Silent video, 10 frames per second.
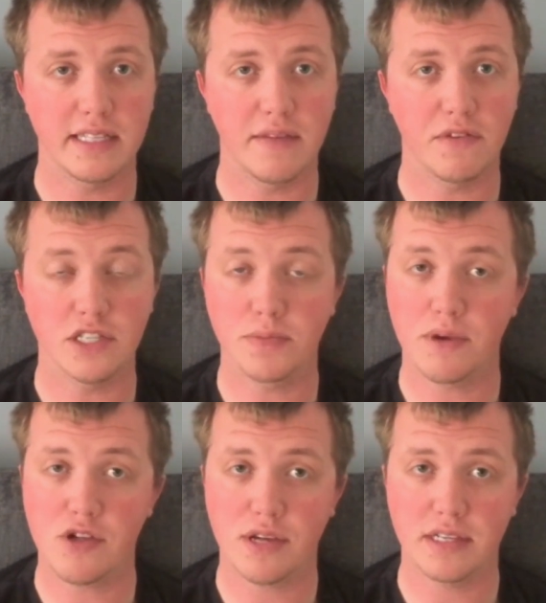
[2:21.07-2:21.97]
different
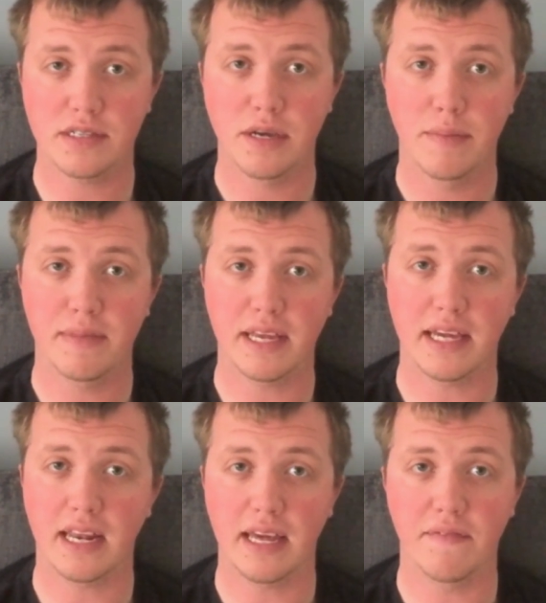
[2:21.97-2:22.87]
species,
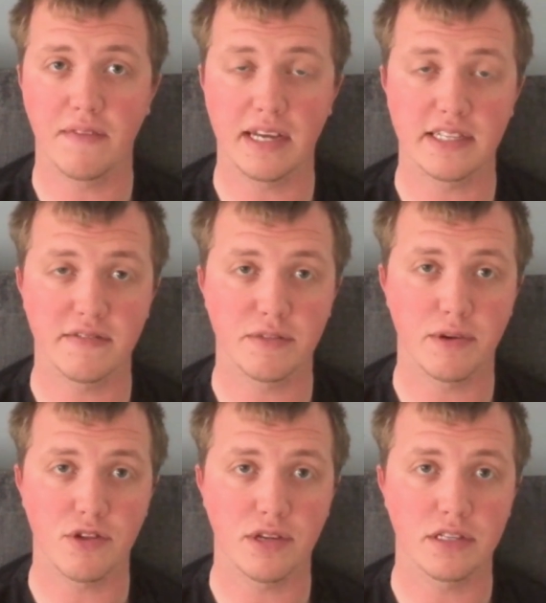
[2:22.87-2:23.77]
particularly invasive
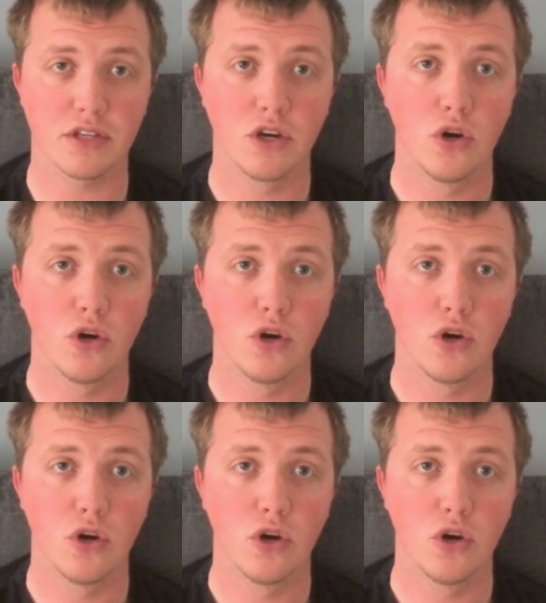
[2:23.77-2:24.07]
species,